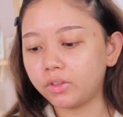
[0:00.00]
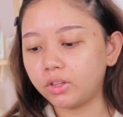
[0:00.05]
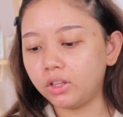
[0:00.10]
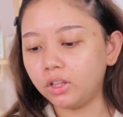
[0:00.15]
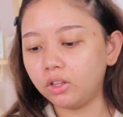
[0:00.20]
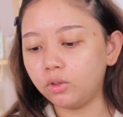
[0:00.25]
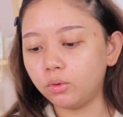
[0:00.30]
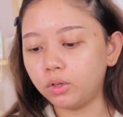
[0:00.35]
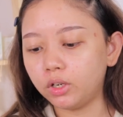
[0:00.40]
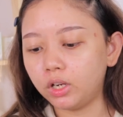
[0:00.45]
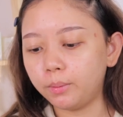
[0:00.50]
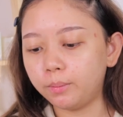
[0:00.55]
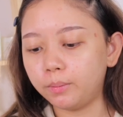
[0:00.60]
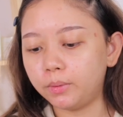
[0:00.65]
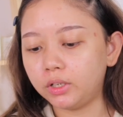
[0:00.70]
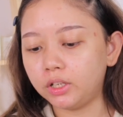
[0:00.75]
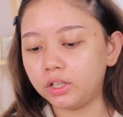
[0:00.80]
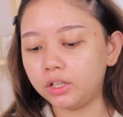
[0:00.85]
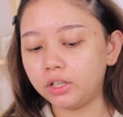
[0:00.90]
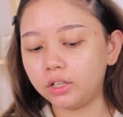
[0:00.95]
This one I
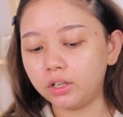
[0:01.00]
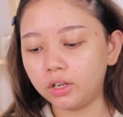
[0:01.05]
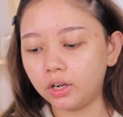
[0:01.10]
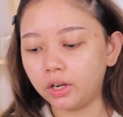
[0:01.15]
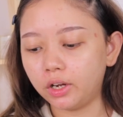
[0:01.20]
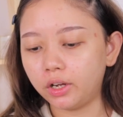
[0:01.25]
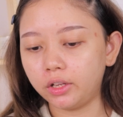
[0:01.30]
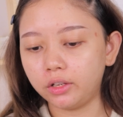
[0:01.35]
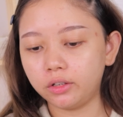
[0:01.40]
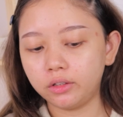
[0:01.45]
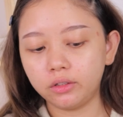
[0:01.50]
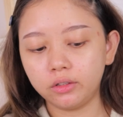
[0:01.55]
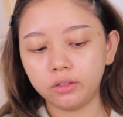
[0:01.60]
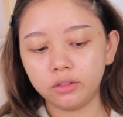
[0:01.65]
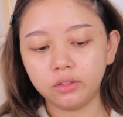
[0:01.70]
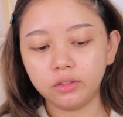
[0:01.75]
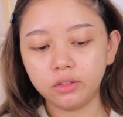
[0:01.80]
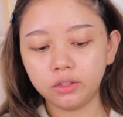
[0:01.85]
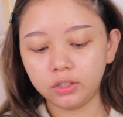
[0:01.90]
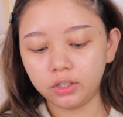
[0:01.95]
beli dekat
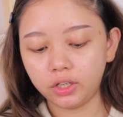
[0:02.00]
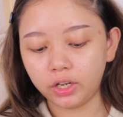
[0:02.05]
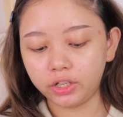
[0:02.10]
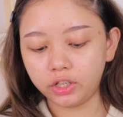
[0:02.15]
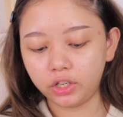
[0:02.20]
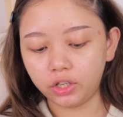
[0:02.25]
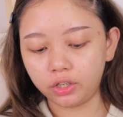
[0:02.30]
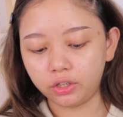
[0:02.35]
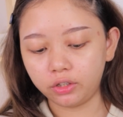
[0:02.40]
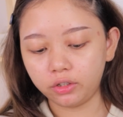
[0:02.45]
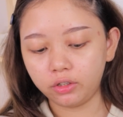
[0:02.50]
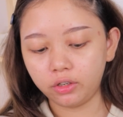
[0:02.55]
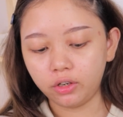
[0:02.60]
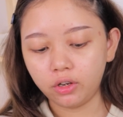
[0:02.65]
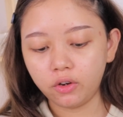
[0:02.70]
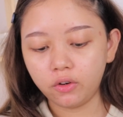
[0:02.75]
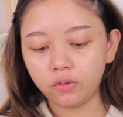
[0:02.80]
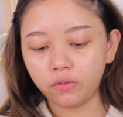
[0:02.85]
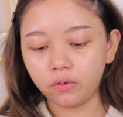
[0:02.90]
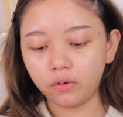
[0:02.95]
Guardian
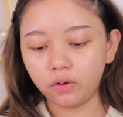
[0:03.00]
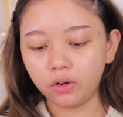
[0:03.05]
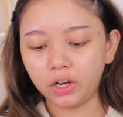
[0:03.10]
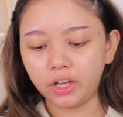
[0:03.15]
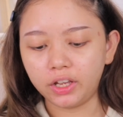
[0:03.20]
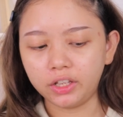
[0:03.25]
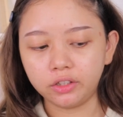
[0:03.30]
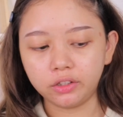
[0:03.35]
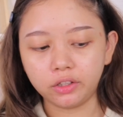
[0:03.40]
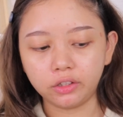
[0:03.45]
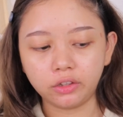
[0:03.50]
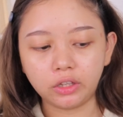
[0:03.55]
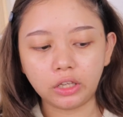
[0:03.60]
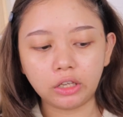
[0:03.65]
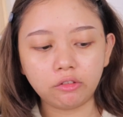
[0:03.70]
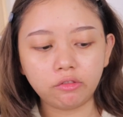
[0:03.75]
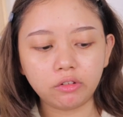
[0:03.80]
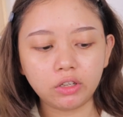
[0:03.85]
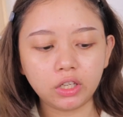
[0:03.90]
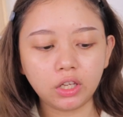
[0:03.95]
for like
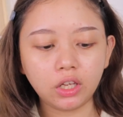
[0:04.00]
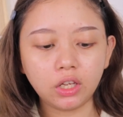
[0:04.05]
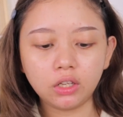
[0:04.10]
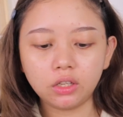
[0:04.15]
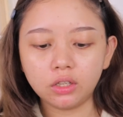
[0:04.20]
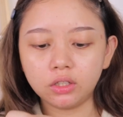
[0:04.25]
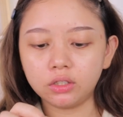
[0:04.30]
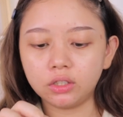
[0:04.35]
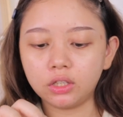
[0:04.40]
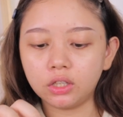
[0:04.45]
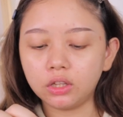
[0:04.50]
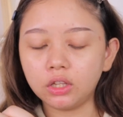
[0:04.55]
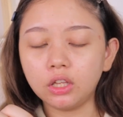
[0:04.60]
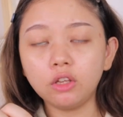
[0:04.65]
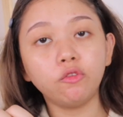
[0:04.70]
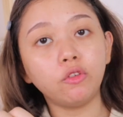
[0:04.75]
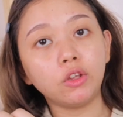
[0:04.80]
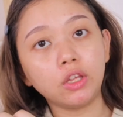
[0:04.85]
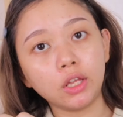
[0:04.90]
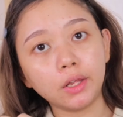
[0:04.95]

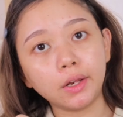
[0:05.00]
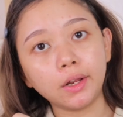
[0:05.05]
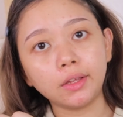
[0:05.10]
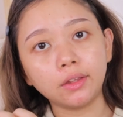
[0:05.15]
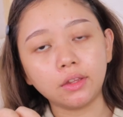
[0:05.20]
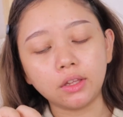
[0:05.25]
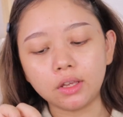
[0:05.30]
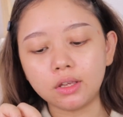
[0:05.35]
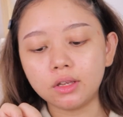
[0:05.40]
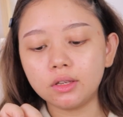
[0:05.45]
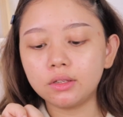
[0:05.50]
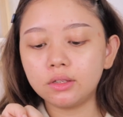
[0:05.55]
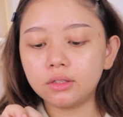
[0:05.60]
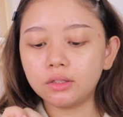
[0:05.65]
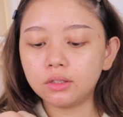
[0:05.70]
RM30 I think.